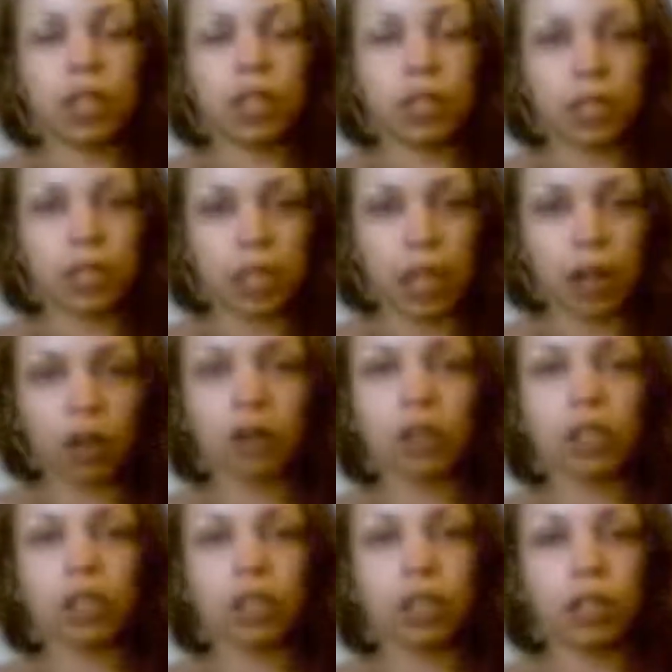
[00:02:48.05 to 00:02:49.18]
He is now
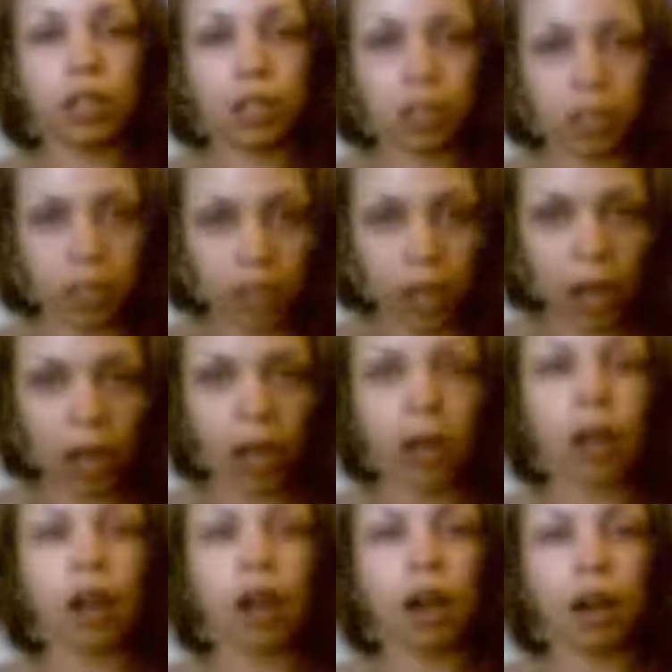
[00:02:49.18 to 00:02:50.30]
the
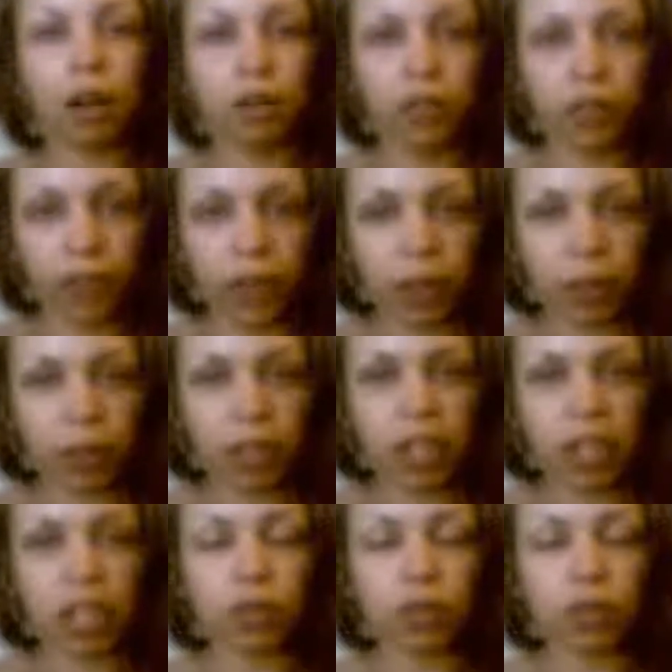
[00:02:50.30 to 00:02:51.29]
god of the family.